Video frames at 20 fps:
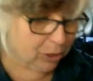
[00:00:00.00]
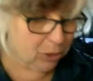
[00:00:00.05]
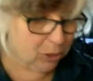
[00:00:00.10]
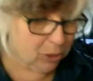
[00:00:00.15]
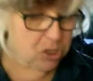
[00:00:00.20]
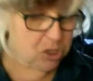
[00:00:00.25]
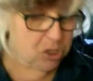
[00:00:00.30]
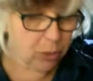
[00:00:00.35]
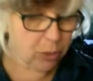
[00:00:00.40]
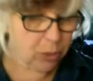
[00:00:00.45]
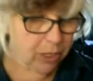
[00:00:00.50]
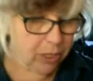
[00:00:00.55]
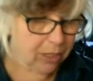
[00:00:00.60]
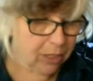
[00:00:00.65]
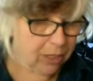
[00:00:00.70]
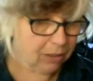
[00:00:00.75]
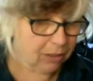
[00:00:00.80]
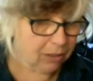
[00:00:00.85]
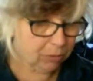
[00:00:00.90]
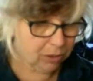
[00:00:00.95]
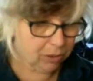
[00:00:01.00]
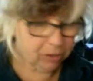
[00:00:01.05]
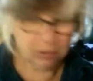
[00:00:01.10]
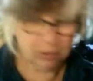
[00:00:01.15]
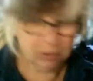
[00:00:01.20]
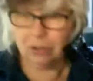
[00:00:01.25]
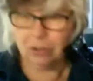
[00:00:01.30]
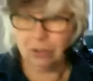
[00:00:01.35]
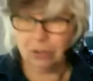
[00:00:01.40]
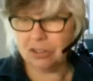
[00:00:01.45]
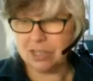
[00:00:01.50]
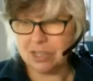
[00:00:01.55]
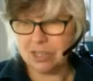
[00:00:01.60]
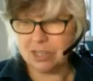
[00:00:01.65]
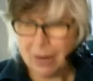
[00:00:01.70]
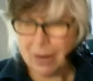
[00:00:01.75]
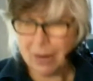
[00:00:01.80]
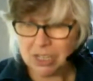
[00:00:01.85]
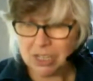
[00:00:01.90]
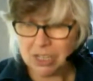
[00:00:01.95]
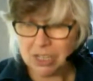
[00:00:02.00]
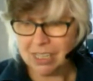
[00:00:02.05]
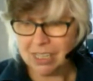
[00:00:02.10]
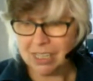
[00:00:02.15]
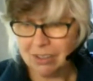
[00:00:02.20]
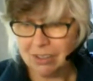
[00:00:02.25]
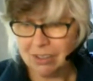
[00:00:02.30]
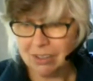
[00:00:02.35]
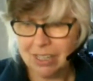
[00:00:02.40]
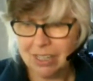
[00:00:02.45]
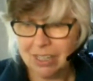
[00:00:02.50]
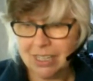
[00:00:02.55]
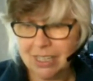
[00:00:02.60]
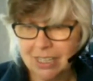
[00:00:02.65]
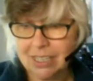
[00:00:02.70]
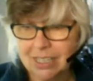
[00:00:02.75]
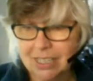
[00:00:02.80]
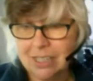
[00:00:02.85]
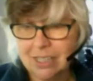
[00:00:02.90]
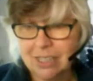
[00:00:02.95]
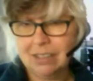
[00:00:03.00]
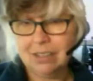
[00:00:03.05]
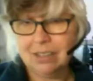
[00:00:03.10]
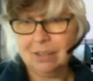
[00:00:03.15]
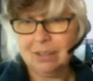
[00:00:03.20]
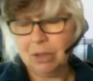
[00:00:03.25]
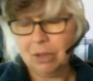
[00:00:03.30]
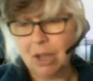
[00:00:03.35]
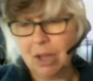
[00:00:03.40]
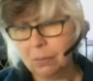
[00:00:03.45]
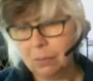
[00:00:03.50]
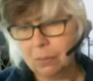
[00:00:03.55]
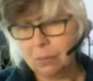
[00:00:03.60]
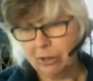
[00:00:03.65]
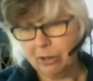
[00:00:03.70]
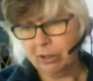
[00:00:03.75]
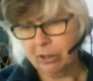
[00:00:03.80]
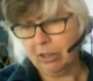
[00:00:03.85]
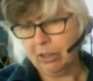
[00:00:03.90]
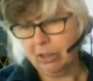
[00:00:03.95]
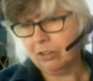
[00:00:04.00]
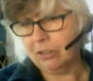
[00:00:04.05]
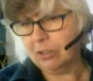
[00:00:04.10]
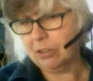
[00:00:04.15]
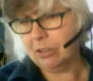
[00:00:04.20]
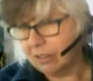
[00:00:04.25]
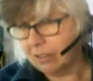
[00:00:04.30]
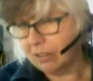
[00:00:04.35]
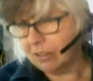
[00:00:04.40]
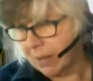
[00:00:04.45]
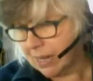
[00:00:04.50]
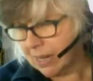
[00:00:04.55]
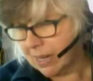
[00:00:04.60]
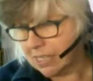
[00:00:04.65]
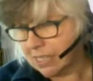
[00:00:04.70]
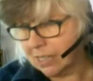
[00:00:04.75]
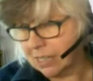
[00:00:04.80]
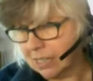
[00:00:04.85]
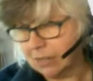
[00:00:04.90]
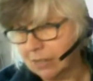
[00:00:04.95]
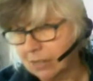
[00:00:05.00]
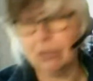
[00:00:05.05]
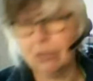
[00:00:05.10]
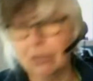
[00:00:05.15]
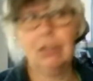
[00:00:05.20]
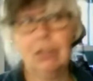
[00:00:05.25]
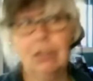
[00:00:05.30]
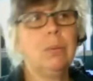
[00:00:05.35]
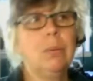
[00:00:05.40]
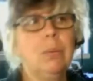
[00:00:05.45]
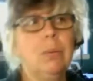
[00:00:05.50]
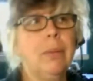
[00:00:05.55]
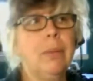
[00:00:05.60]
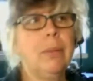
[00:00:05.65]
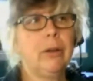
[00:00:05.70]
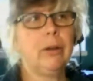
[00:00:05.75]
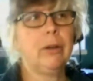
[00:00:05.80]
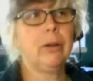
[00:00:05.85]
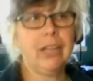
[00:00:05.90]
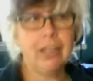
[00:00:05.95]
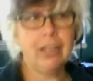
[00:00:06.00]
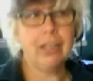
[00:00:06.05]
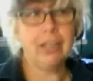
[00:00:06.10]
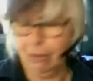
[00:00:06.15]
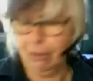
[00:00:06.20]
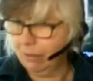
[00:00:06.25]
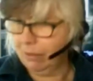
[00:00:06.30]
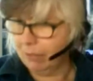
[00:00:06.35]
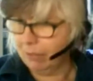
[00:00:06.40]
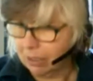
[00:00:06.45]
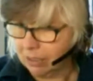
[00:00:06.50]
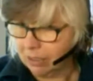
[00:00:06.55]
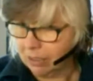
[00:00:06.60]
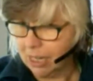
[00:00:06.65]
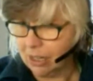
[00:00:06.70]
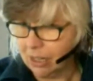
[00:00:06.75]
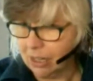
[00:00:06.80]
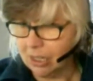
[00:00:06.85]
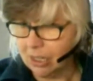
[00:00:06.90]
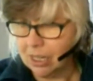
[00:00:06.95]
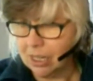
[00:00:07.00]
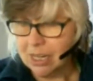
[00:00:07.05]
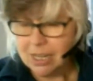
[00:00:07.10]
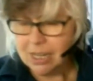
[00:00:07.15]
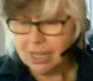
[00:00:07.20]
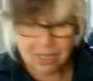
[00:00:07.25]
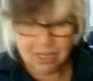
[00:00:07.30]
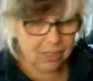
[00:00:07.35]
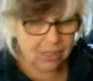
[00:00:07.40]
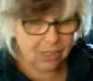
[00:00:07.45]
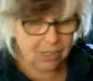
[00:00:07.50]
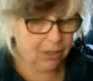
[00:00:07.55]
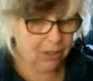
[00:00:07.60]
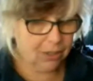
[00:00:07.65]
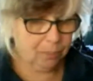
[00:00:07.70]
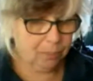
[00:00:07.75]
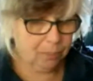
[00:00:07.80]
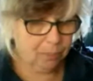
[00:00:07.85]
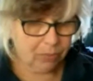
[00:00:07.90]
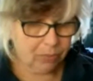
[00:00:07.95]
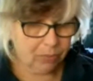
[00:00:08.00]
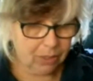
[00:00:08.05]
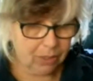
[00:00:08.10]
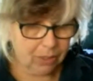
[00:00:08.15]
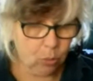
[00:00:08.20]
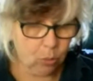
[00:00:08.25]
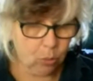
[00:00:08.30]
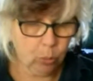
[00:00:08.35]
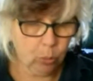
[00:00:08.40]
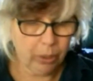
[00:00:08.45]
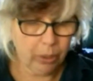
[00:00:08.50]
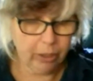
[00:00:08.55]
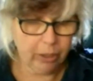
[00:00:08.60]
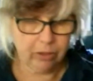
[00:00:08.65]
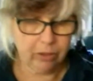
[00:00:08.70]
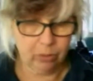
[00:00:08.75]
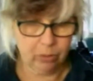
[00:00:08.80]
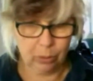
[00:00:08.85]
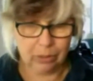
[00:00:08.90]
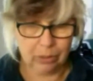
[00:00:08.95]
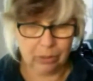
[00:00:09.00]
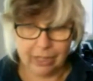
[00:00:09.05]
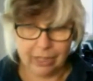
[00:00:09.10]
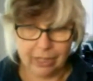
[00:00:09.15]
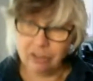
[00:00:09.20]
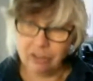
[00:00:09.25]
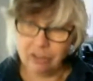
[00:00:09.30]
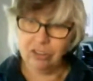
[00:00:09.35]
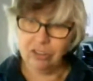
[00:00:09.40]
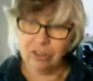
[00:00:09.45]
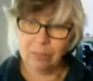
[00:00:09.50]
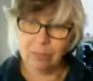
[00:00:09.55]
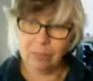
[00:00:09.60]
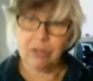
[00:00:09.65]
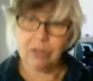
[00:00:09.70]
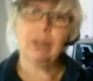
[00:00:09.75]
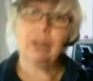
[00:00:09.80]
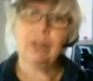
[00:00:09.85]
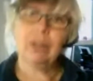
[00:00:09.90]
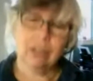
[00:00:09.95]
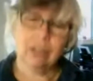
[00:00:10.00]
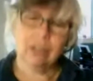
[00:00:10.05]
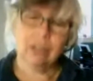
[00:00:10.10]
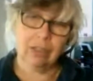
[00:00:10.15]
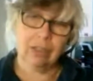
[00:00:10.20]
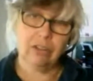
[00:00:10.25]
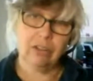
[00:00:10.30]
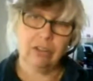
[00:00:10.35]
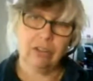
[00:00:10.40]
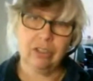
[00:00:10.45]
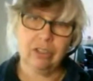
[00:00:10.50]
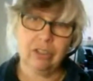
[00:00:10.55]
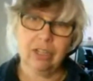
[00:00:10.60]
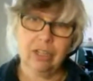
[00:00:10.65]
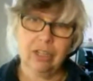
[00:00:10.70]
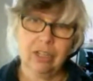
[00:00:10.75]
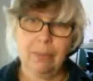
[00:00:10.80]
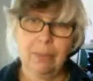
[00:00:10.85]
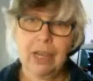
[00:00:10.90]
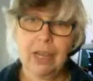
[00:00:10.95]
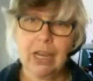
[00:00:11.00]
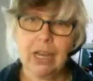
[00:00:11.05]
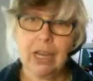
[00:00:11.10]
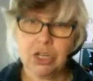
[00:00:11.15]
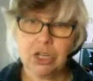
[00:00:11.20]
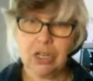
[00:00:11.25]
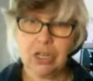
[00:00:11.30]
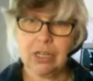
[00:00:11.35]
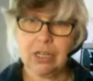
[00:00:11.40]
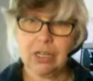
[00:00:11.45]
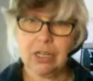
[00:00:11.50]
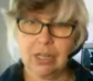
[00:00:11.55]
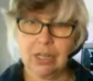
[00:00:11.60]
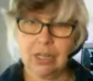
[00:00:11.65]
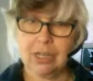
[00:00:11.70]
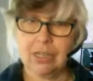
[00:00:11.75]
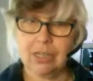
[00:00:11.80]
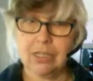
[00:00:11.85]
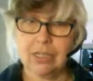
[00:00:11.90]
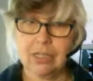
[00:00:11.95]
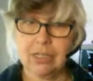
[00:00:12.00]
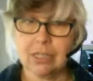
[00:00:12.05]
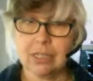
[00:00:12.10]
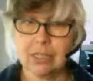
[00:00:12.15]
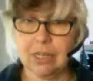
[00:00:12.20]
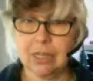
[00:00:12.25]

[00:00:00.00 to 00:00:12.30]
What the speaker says: doing research, especially on complementary and alternative medicine or complementary and integrative healthcare, where the relationship between the clinician and the patient is